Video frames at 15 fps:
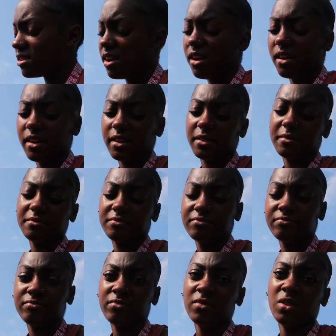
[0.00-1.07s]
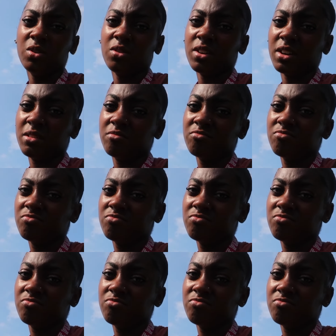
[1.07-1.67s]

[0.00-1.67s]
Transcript: All right. Okay.